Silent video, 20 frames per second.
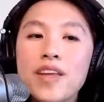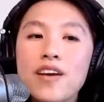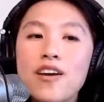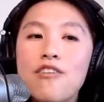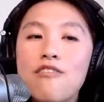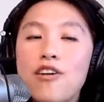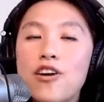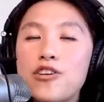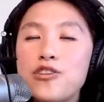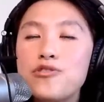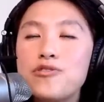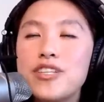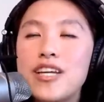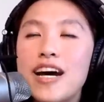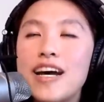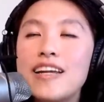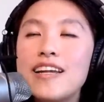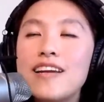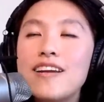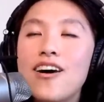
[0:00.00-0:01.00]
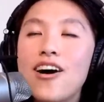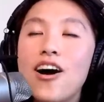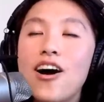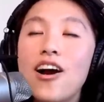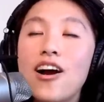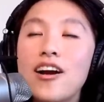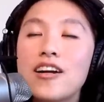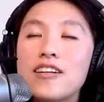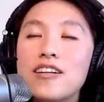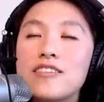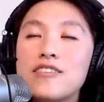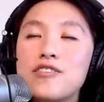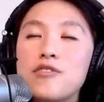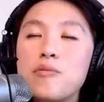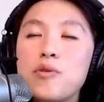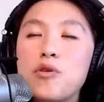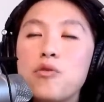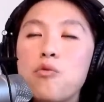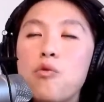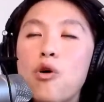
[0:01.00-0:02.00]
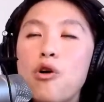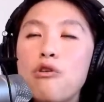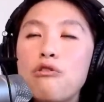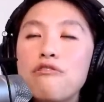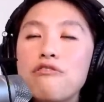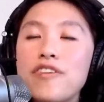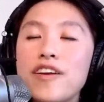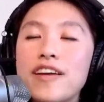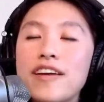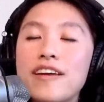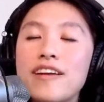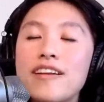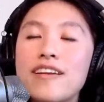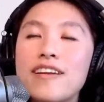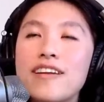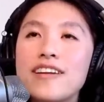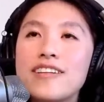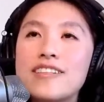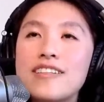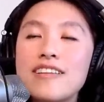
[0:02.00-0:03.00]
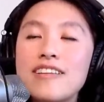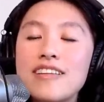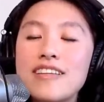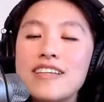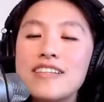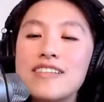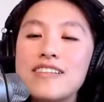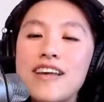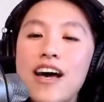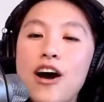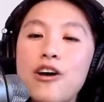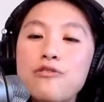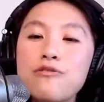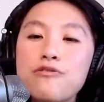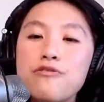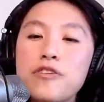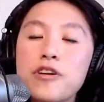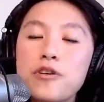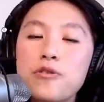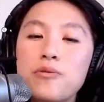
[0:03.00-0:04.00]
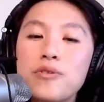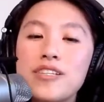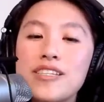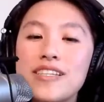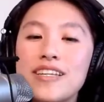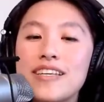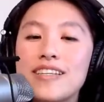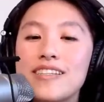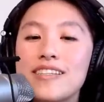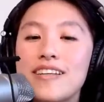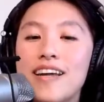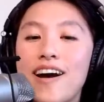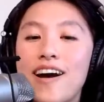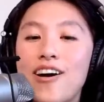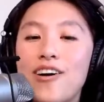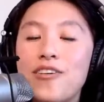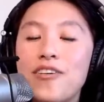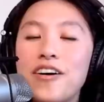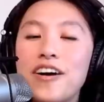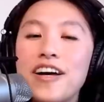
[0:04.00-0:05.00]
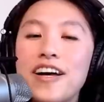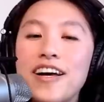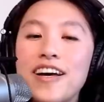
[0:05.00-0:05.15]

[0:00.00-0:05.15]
of our united heart to be woven into these sound frequencies now